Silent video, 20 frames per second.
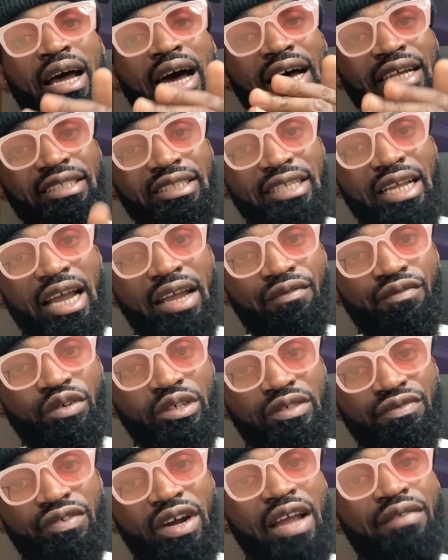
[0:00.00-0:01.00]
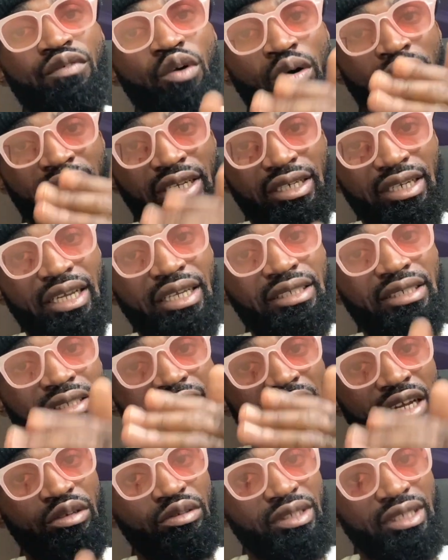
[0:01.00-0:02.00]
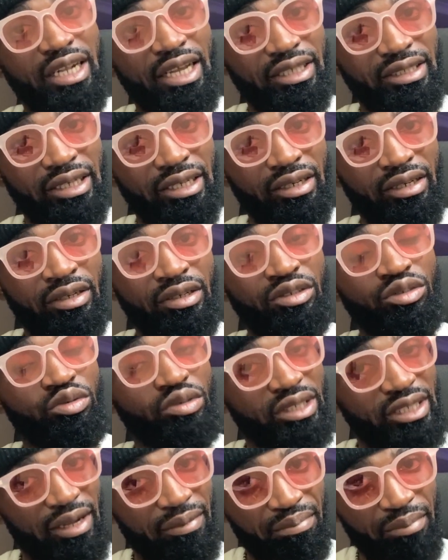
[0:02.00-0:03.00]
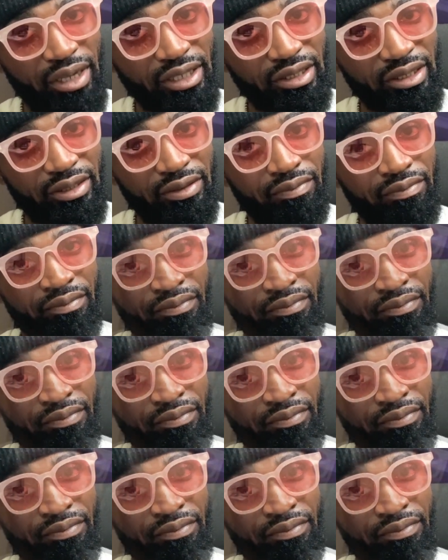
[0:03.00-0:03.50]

at 9:45 on the date that you selected to submit.